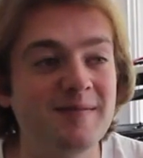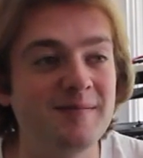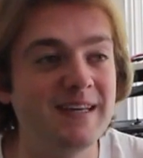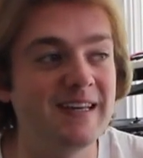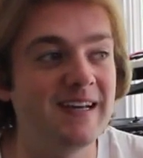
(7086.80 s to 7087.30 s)

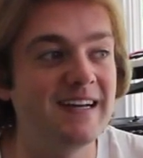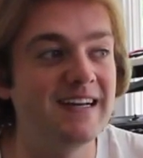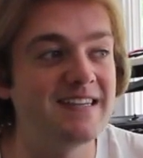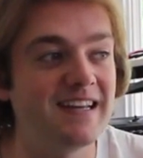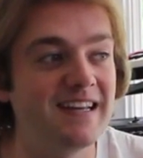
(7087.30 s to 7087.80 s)

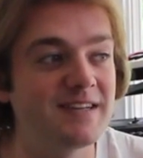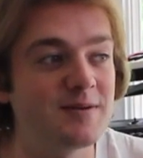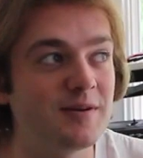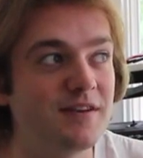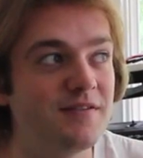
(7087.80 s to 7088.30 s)
because I think it's
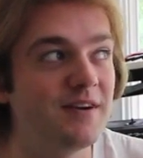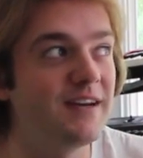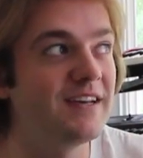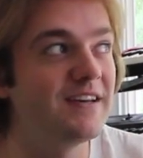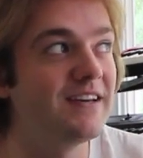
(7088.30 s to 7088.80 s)
really fun
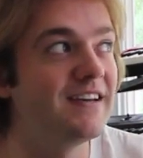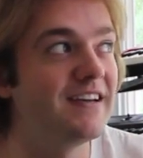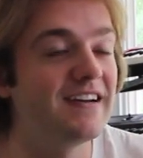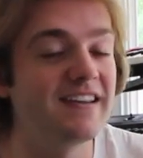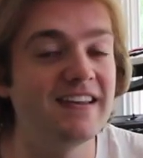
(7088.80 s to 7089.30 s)
and good,
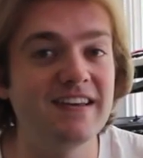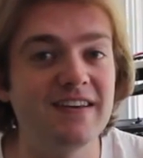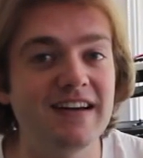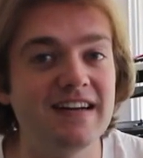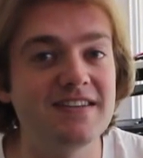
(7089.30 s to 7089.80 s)
and I think
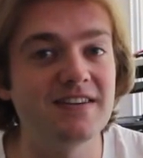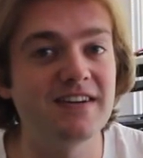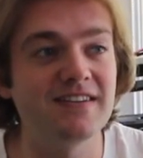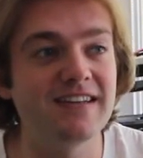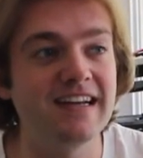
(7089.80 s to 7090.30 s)
you guys are
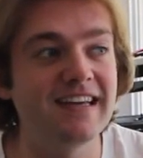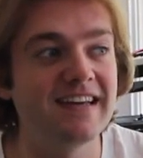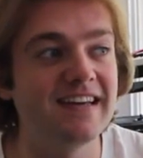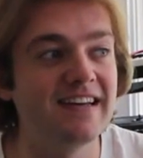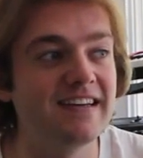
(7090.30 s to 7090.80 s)
gonna like
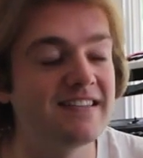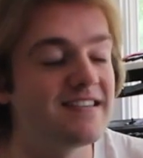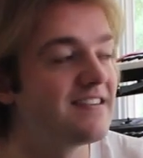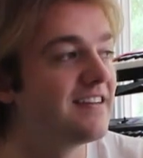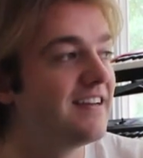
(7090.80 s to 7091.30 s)
it, and
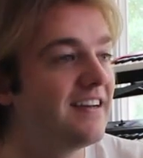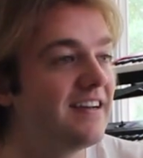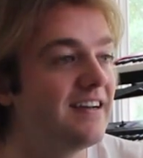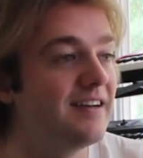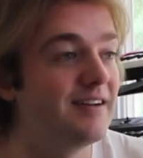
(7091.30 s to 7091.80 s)
it's,
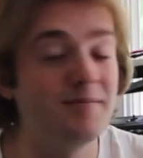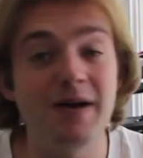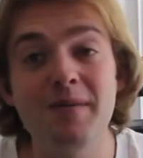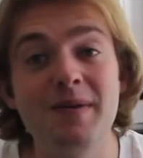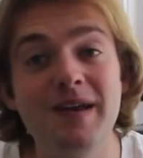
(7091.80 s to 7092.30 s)
in
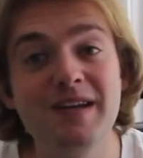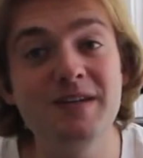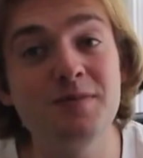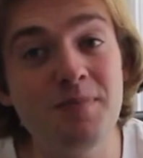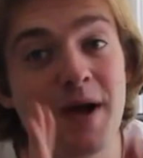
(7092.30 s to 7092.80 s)
my opinion,
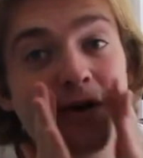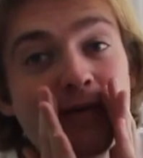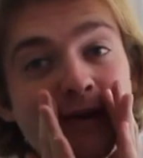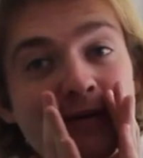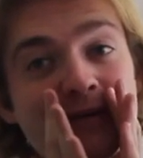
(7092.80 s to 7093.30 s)
just better
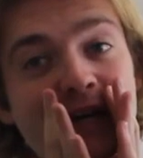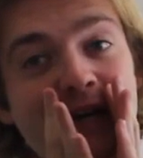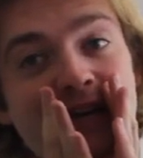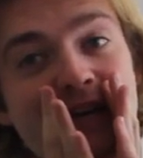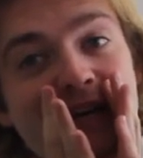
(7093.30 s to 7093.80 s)

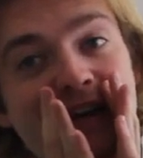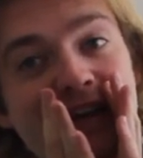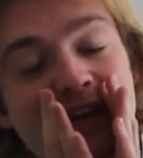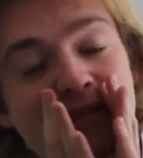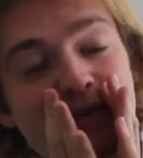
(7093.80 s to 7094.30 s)
music. I
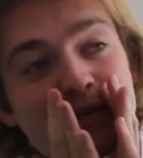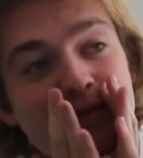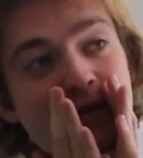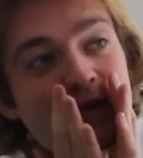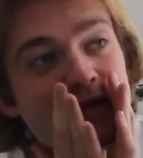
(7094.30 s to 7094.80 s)
think
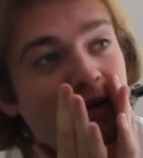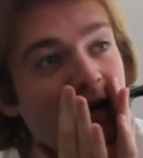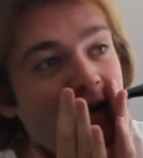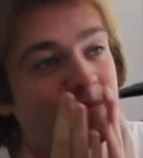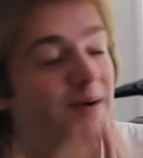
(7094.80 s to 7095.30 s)
Fuzzybrain's
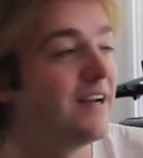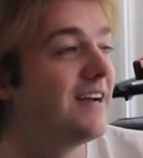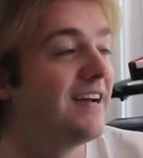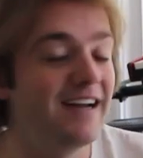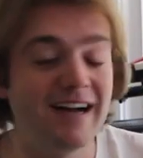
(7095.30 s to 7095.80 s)
great, but
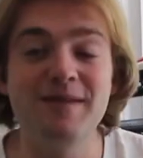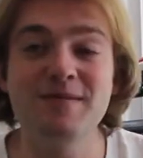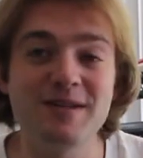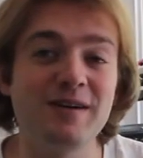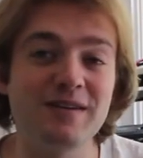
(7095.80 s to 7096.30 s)
I'm
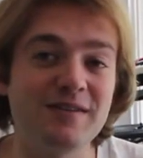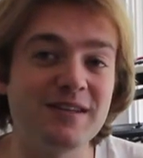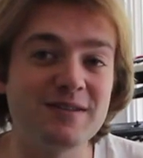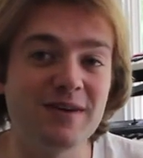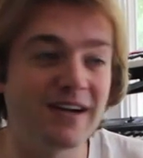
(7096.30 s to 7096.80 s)
stoked for
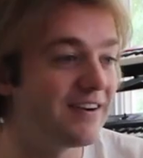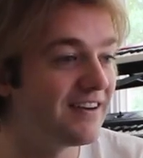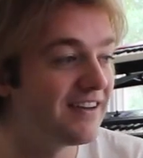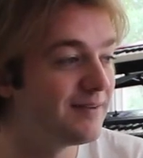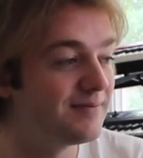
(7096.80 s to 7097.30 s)
this record.
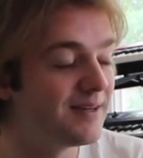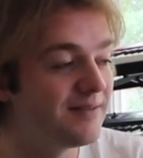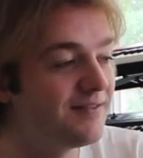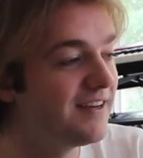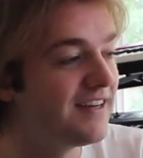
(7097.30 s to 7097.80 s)

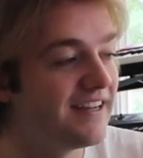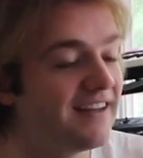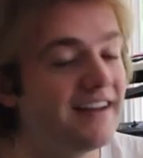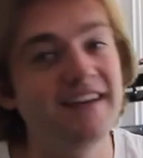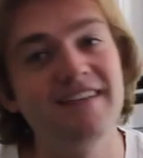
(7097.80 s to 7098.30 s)
I'm very,
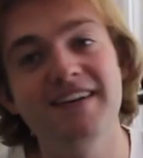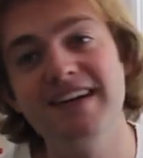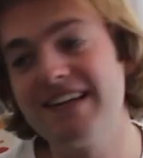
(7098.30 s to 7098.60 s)
very